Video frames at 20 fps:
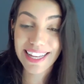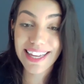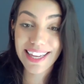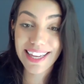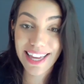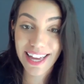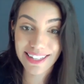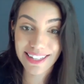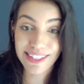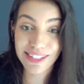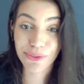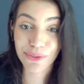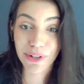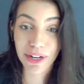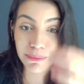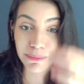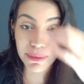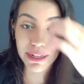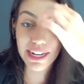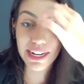Yes,
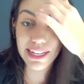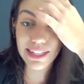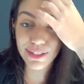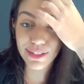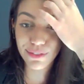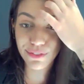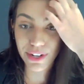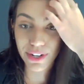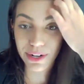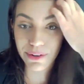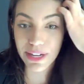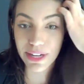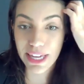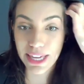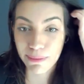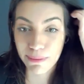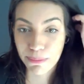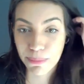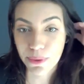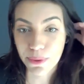grammar is very
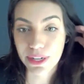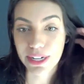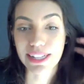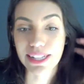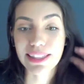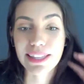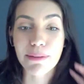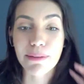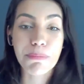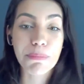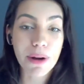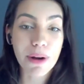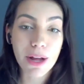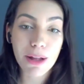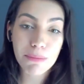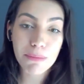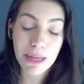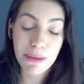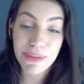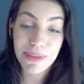important. The
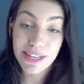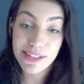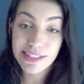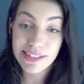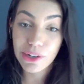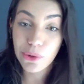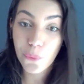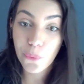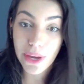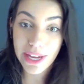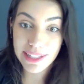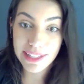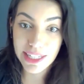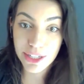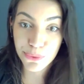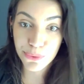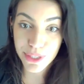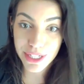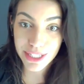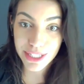problem is the way
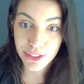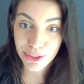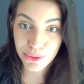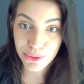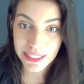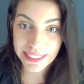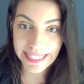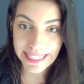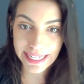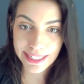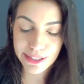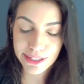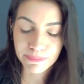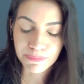that we are doing that.